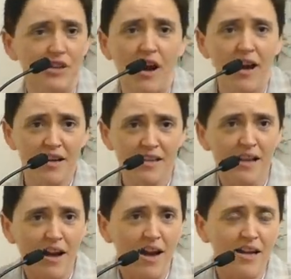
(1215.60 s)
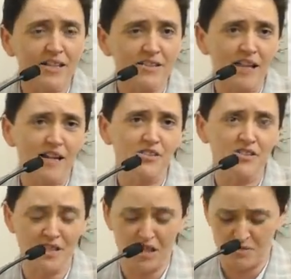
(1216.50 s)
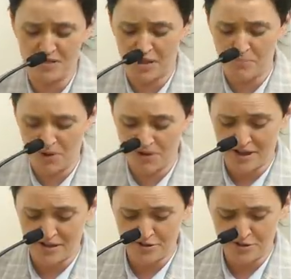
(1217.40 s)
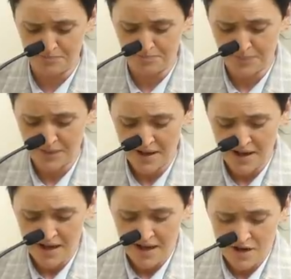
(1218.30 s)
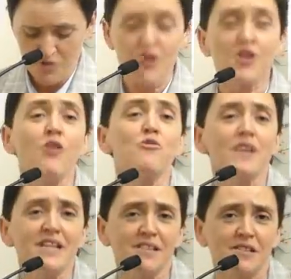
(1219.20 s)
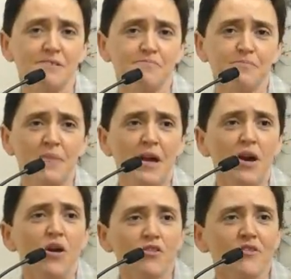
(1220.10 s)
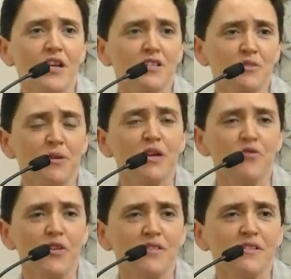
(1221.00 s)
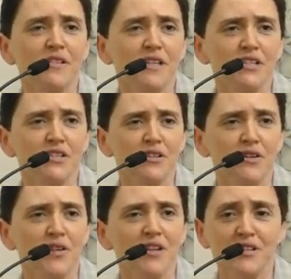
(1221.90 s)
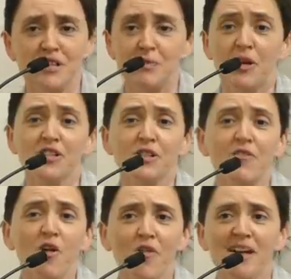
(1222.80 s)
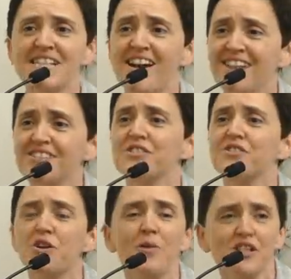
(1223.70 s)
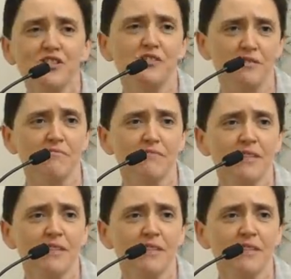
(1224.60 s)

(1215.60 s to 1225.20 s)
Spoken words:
highly intelligent animals like monkeys, for no reason other than to bring funding into universities, because they've already answered the question.